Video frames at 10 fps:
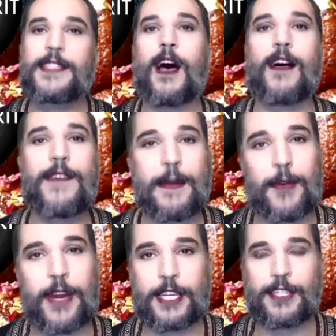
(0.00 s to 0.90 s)
all
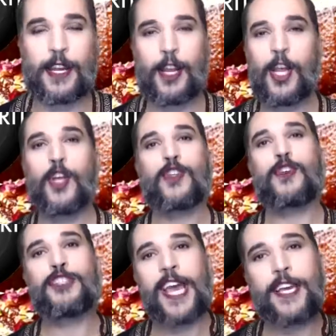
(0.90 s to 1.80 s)
vibration. So
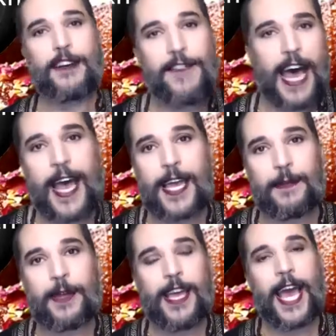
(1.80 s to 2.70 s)
check your vibe
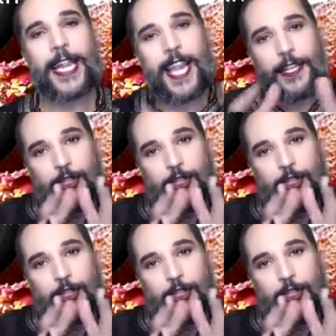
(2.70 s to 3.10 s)
and let